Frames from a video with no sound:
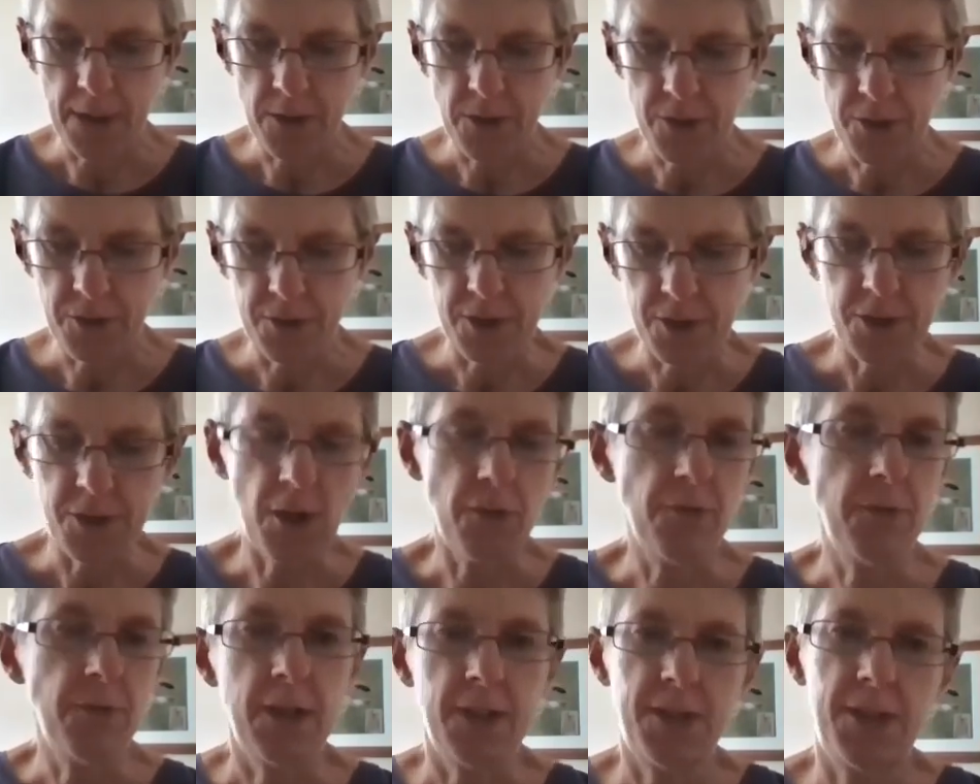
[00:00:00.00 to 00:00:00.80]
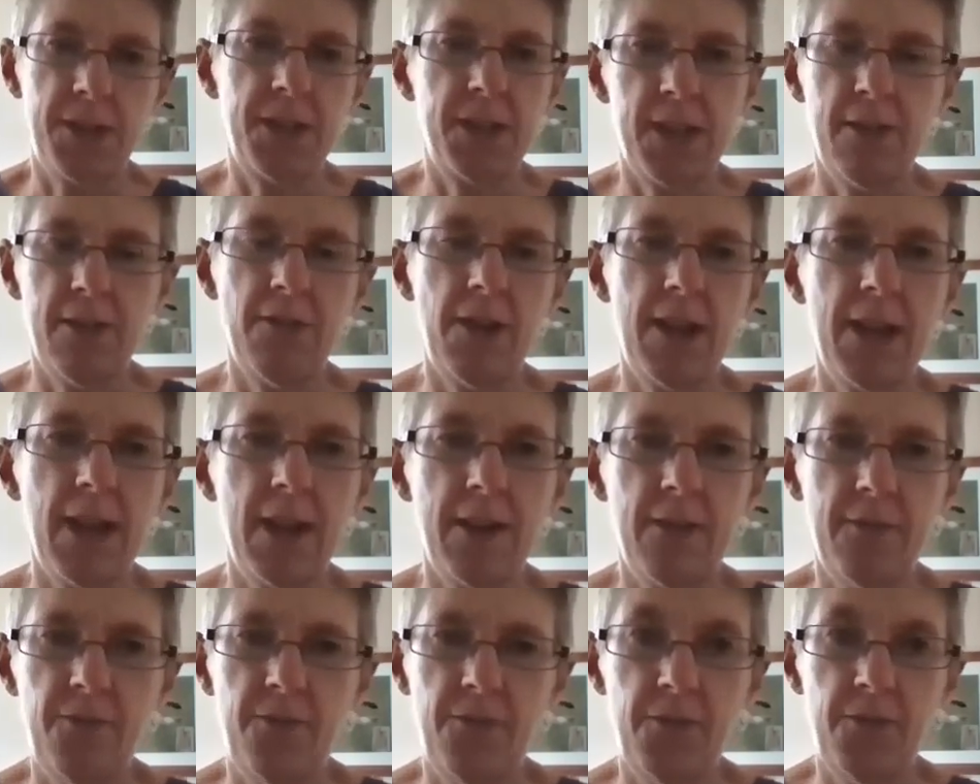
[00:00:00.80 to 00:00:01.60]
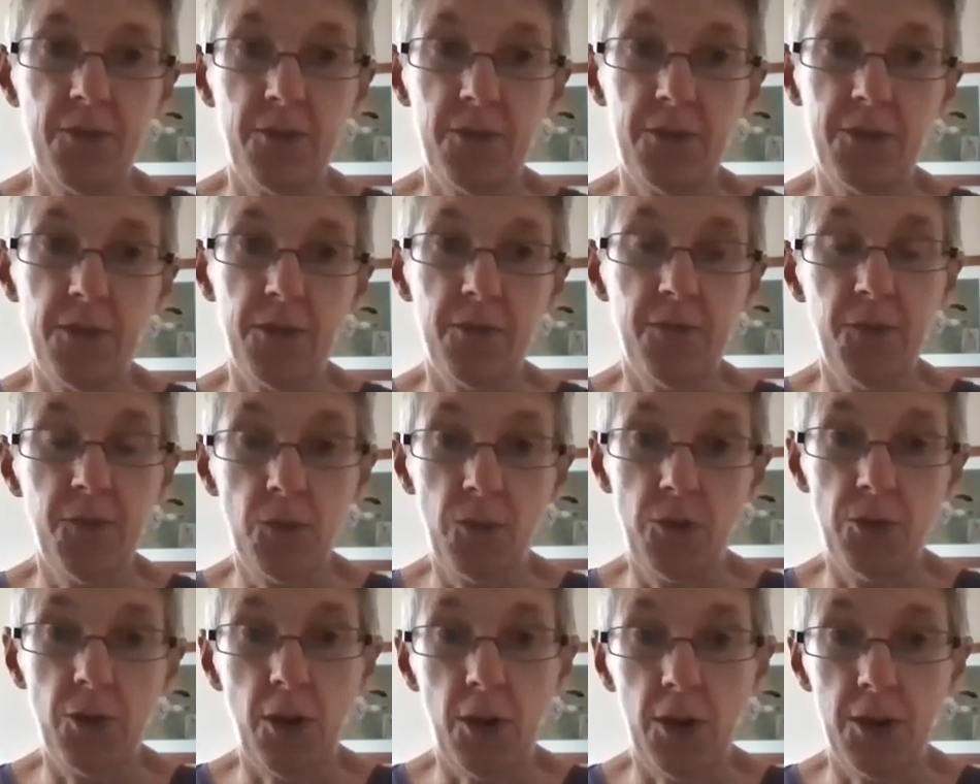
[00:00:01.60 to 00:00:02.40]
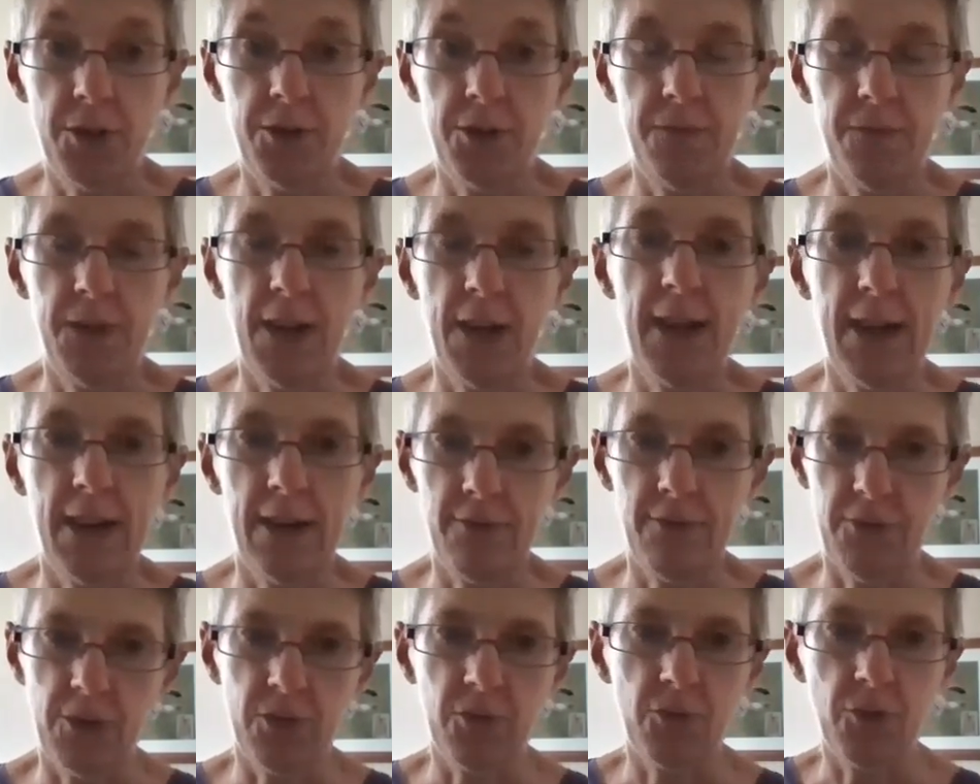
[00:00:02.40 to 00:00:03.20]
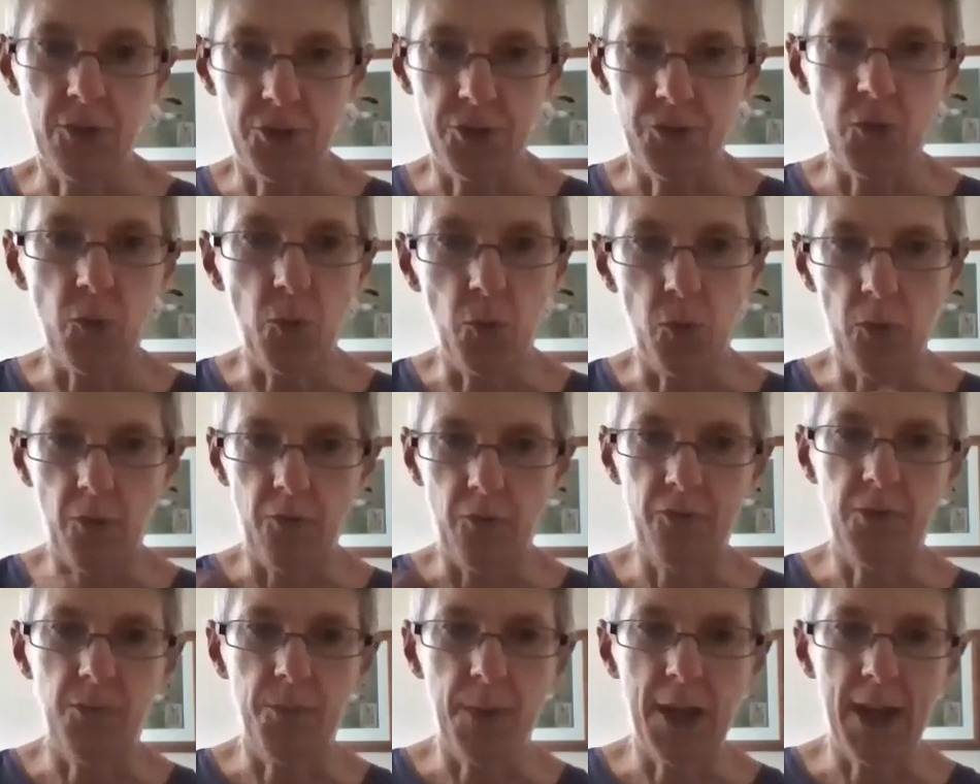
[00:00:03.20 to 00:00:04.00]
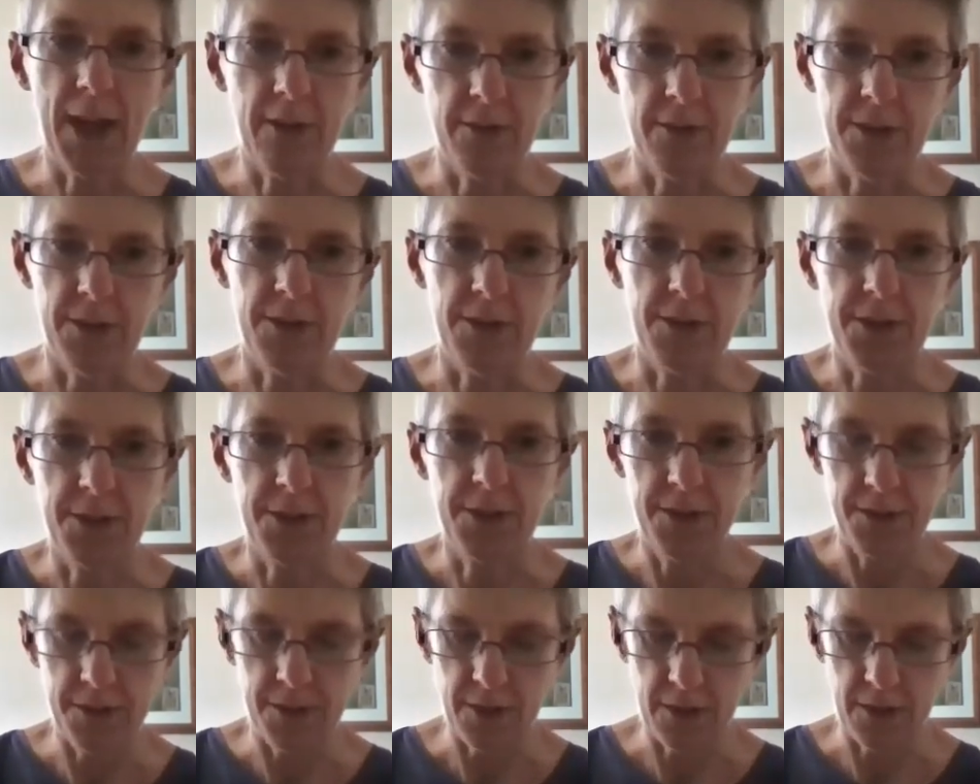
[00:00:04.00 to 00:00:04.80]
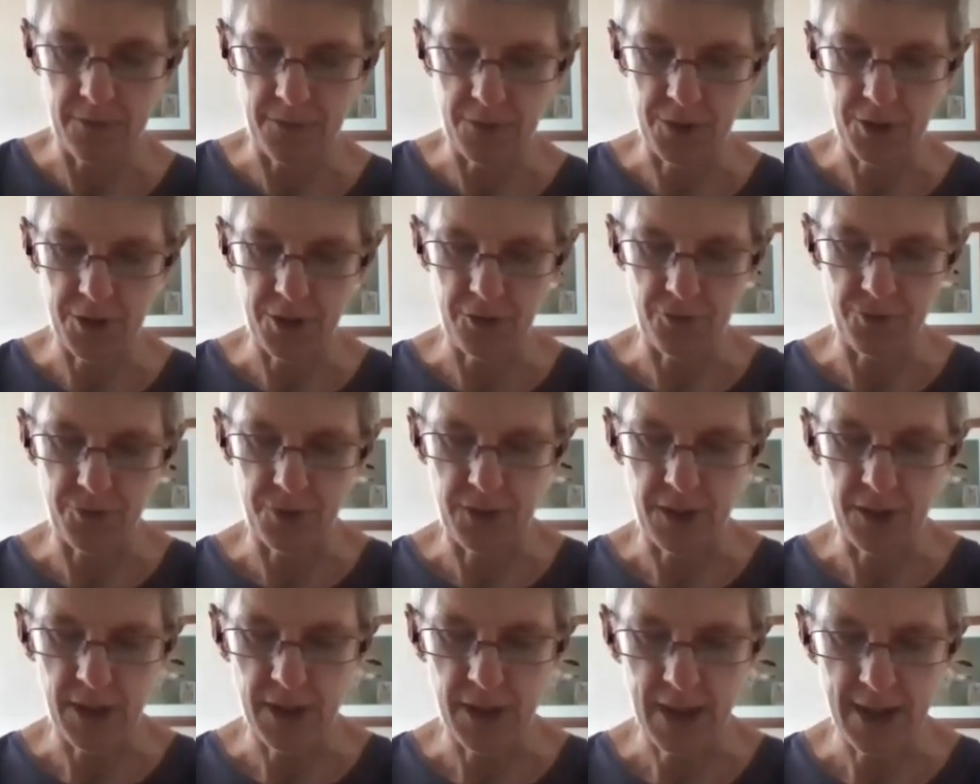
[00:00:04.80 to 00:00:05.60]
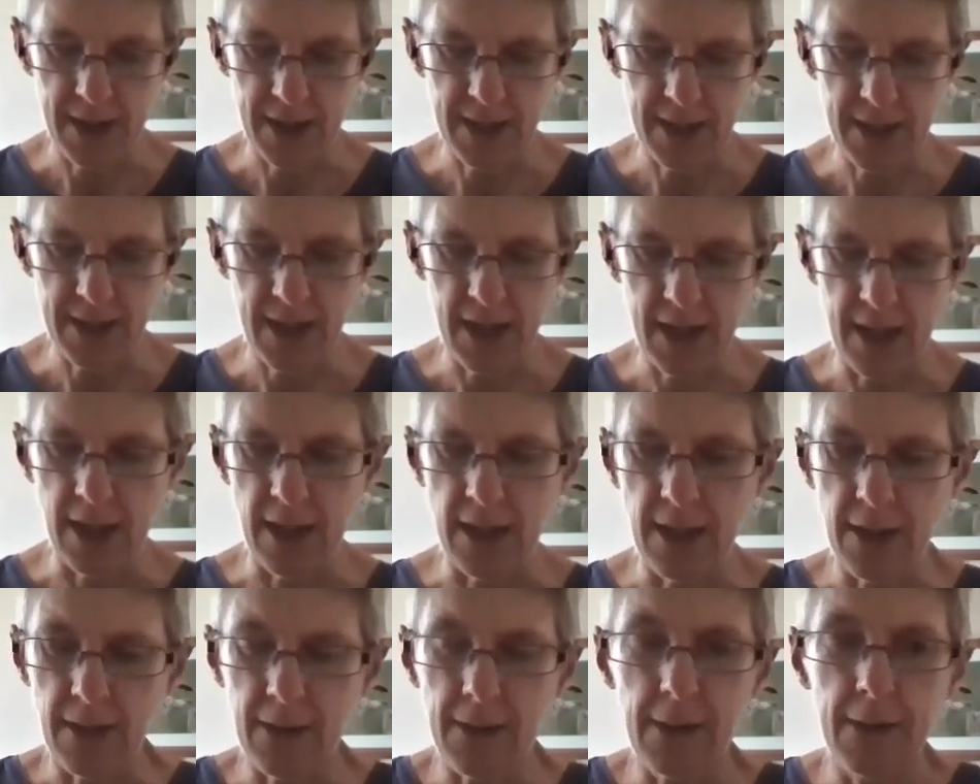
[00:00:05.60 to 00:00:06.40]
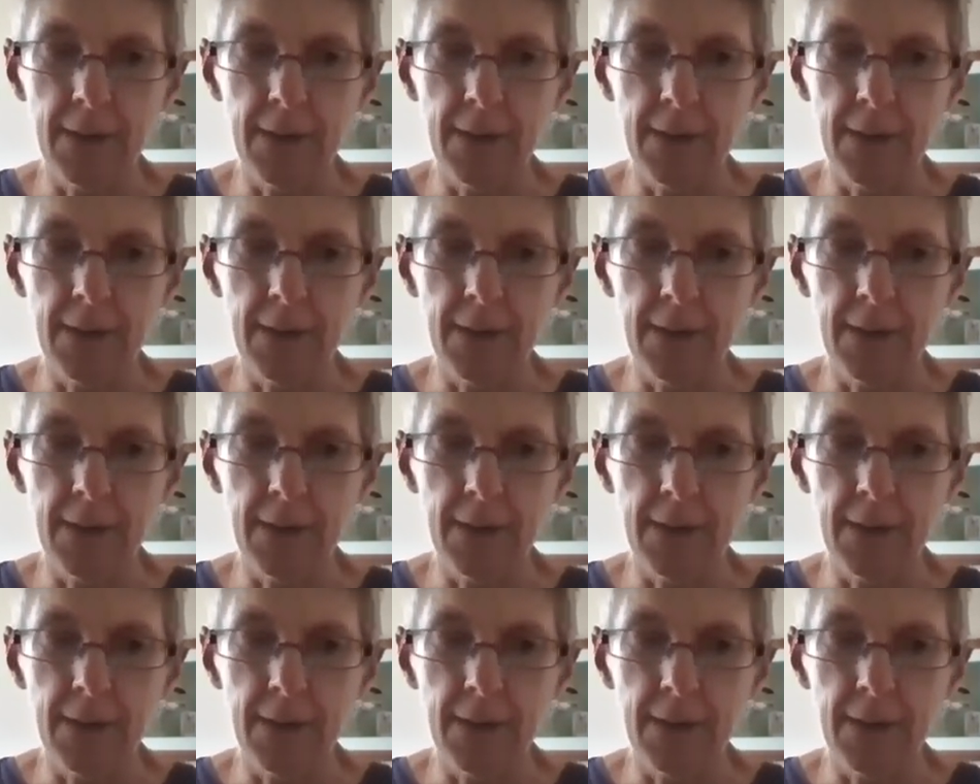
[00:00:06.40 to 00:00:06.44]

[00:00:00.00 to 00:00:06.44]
So they don't necessarily have the full knowledge of that area across all of the parents of the children that they see.